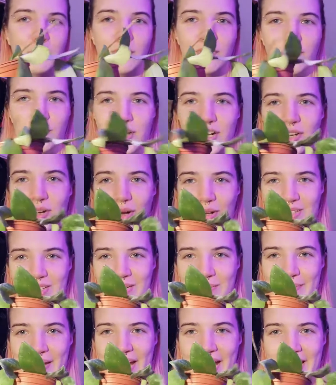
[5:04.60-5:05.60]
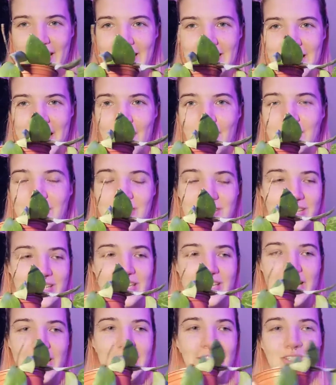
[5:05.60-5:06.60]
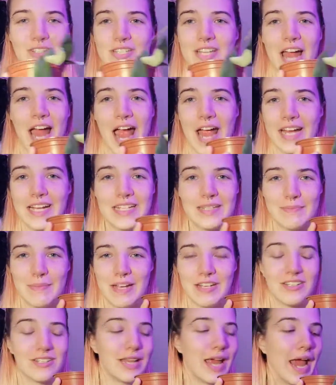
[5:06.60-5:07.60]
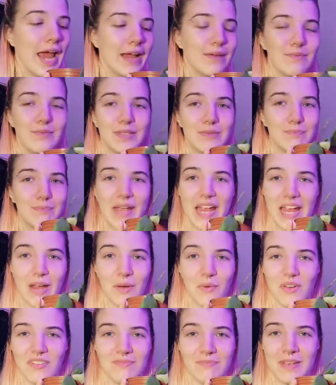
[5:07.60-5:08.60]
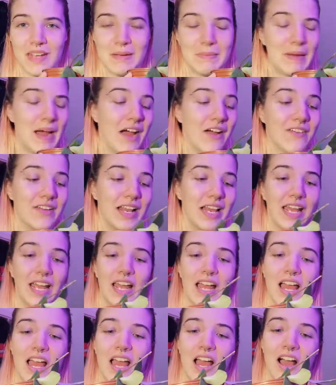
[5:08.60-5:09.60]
before it got to me, and now it just hates me. It just hates being with me apparently.